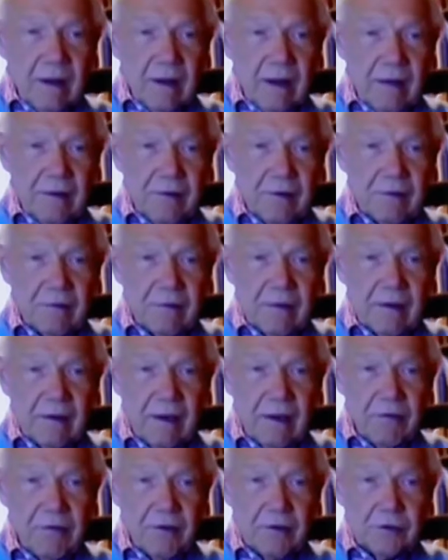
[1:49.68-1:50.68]
I think the
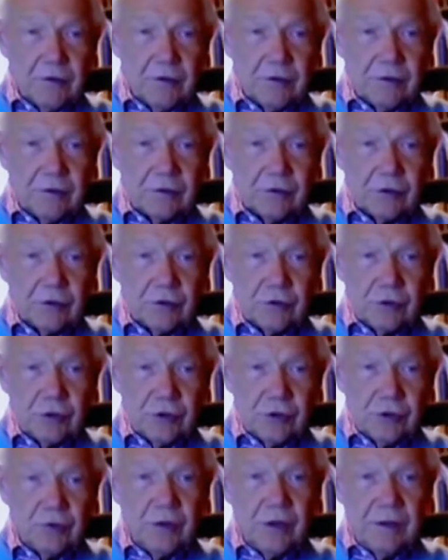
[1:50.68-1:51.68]
Catholic Church
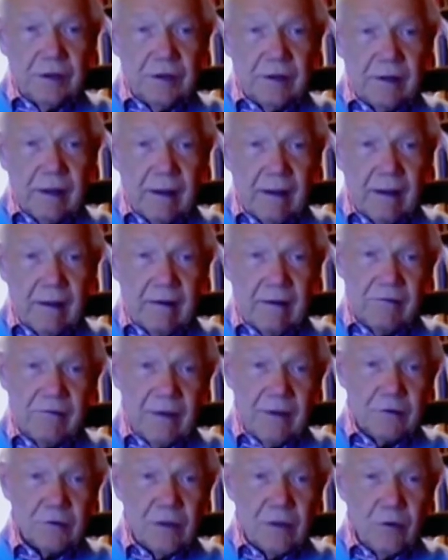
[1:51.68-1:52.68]
should and
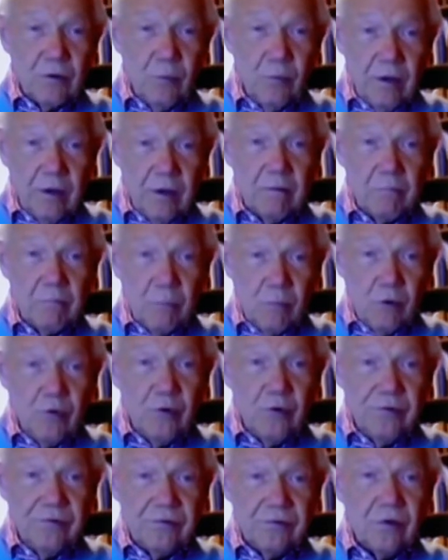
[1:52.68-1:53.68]
eventually will
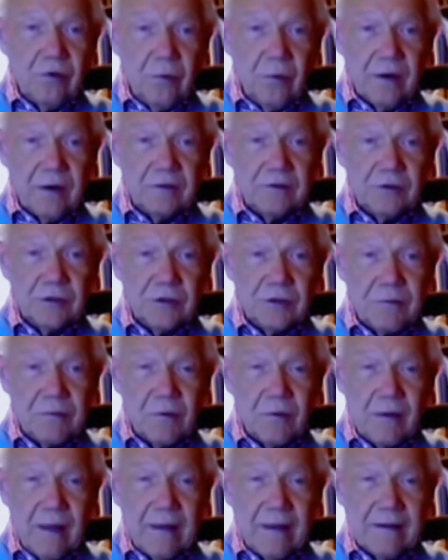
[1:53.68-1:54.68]
move toward a
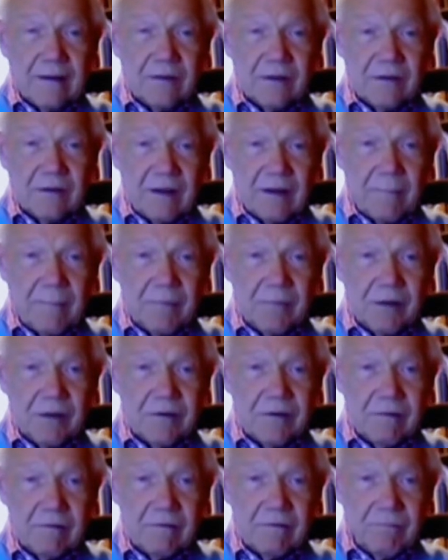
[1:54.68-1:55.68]
generalized
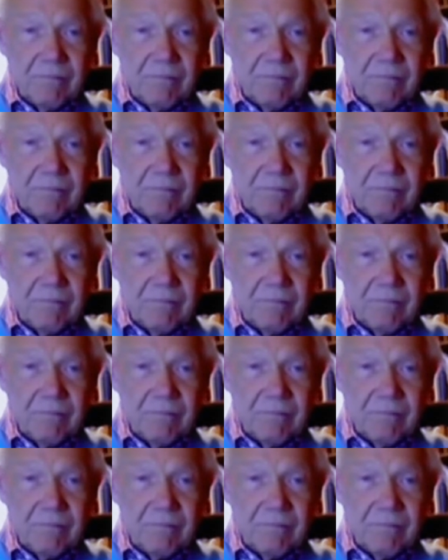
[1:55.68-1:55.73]
acceptance of